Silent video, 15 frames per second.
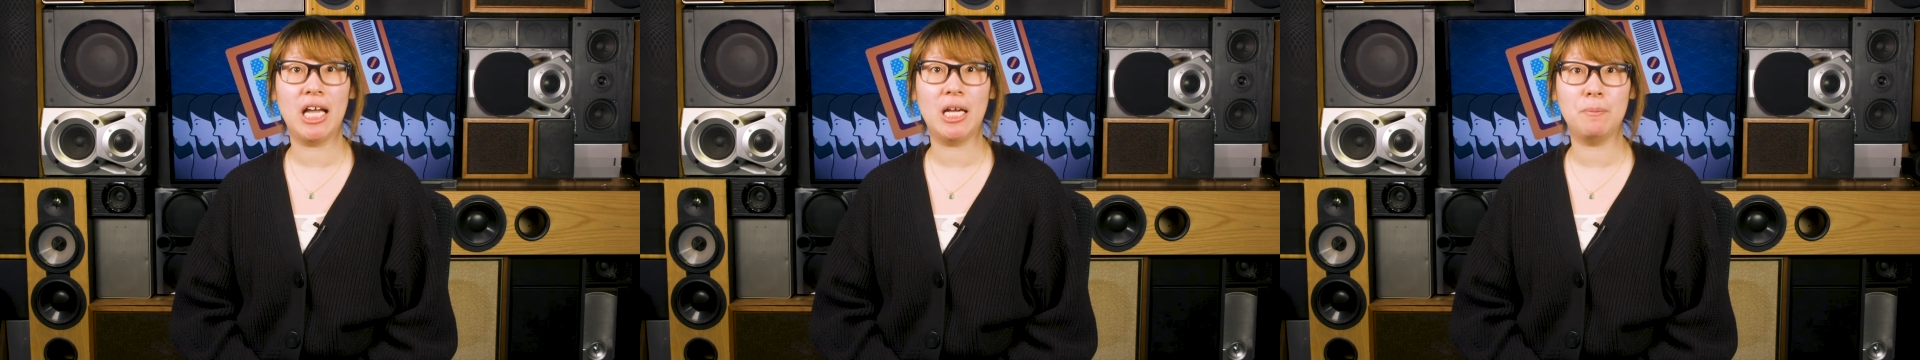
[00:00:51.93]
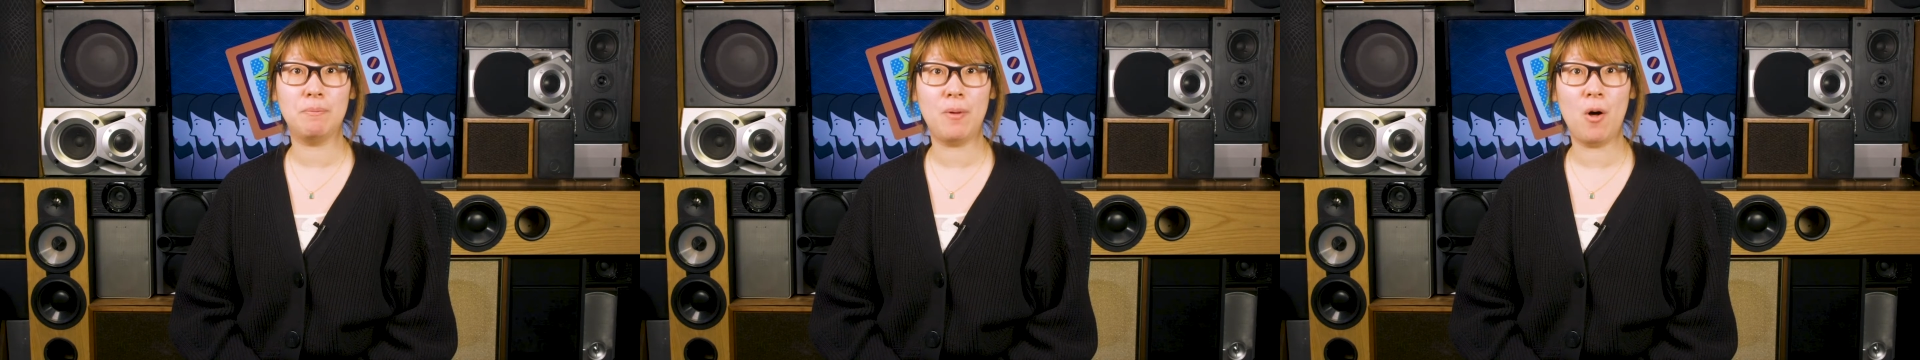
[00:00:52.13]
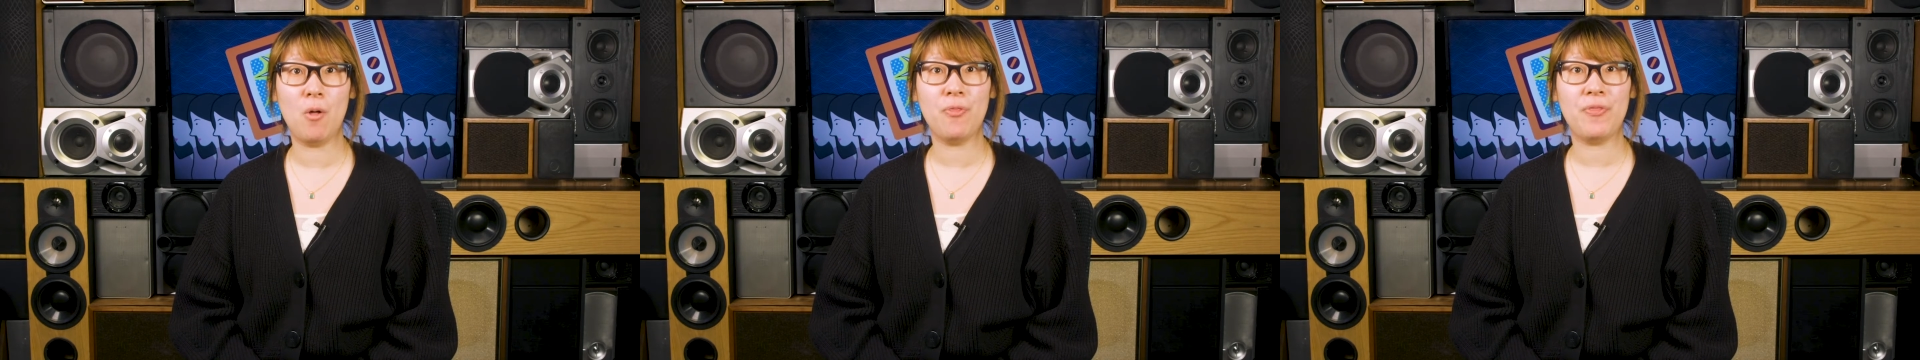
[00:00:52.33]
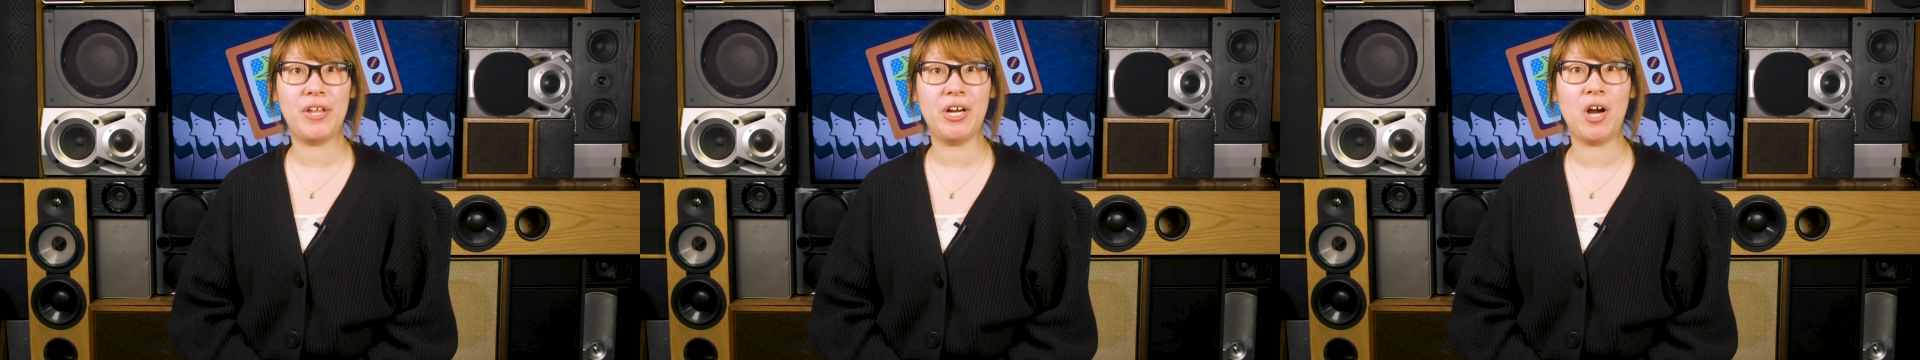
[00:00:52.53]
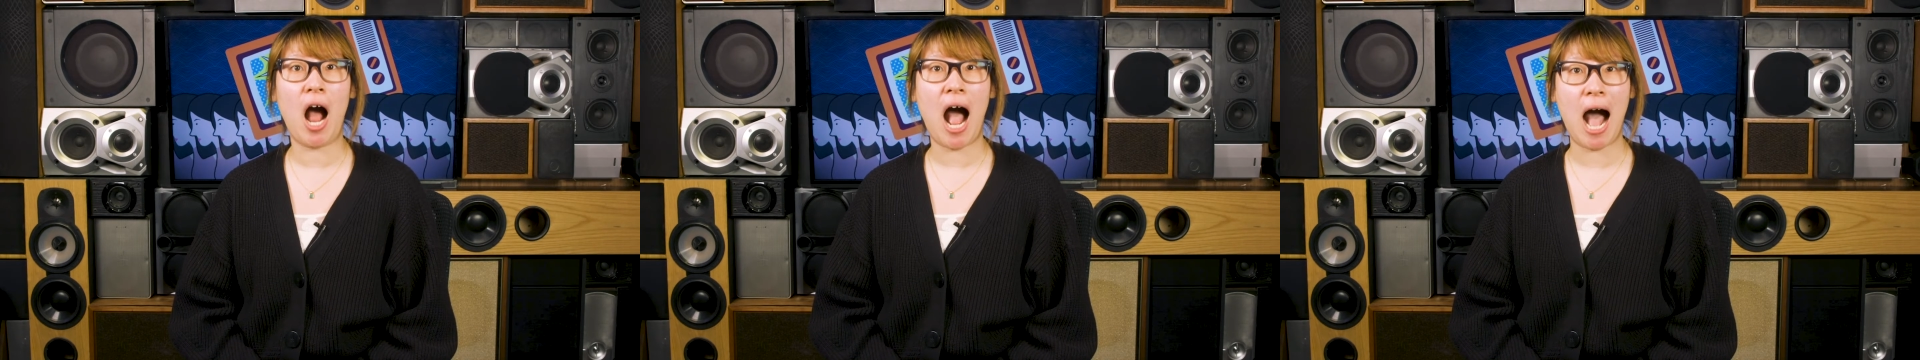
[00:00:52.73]
in both
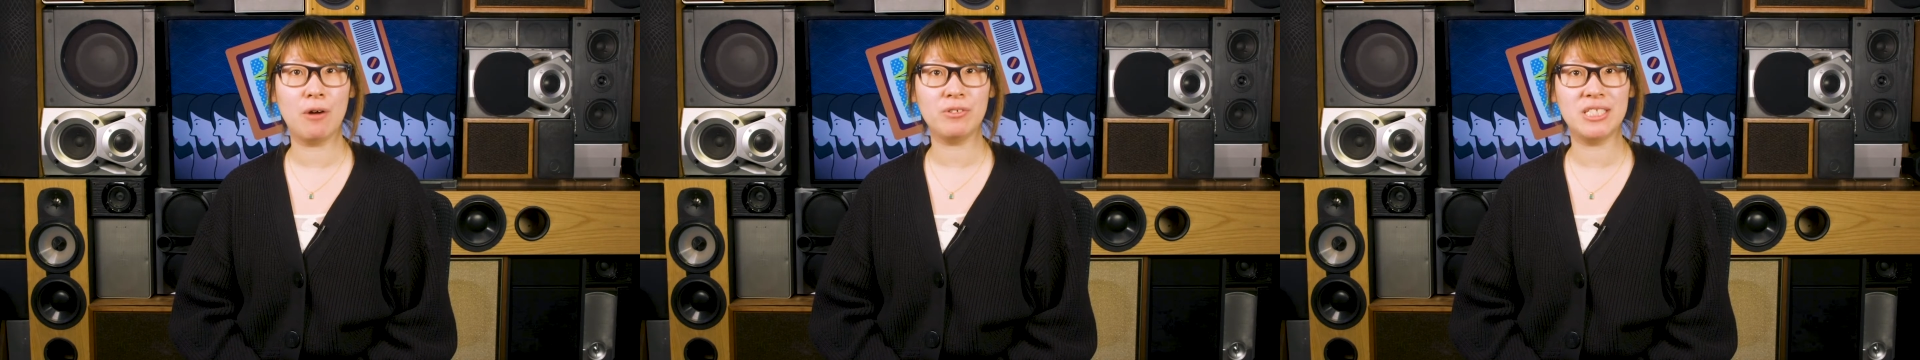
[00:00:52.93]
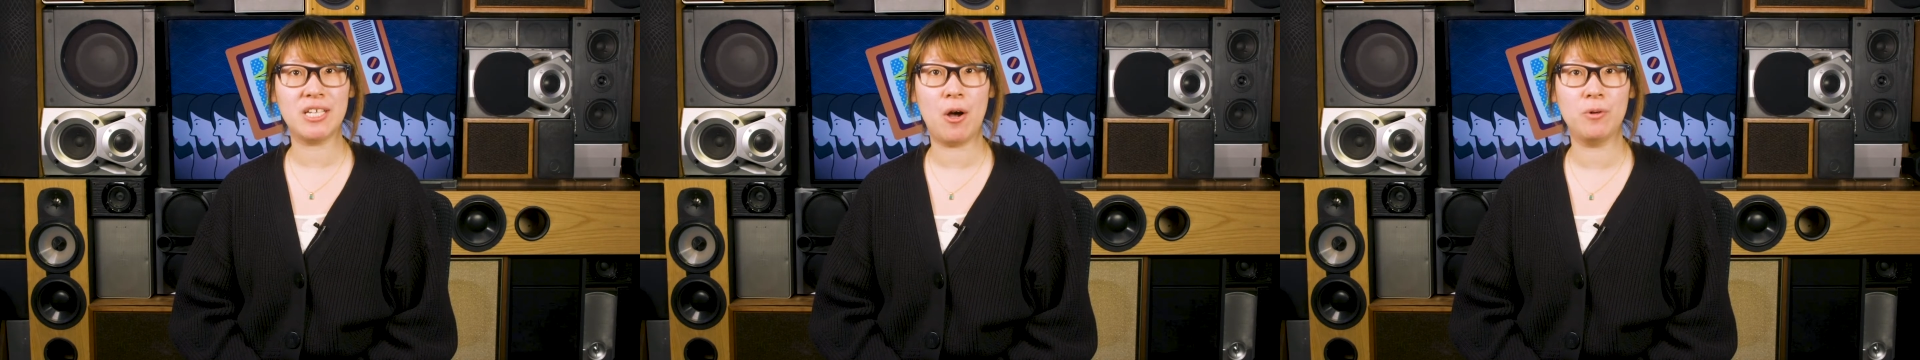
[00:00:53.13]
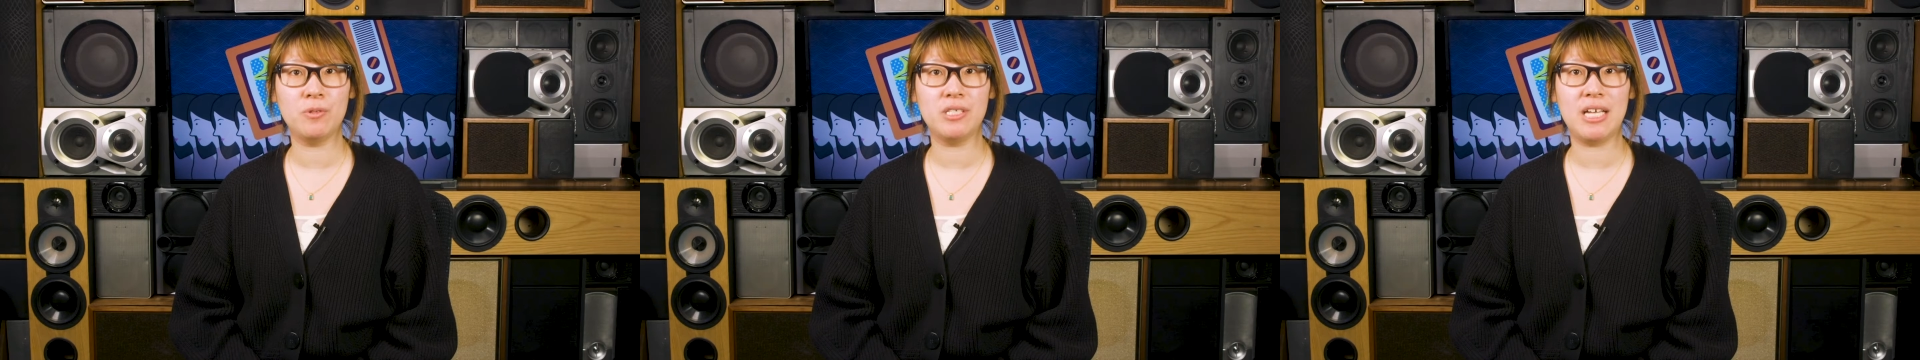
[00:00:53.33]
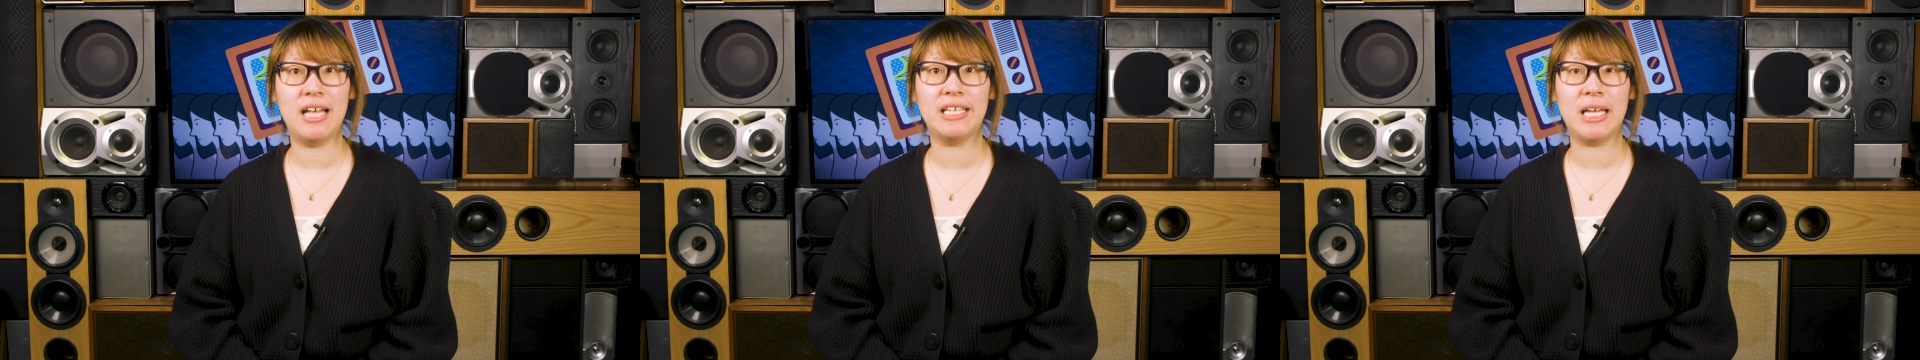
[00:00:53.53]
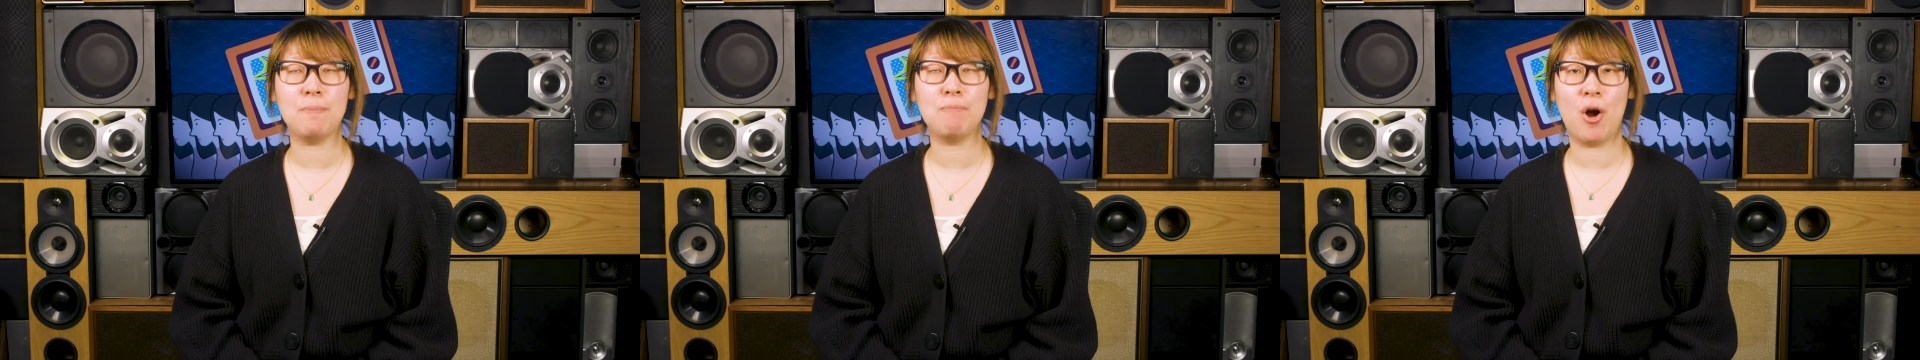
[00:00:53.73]
their households and in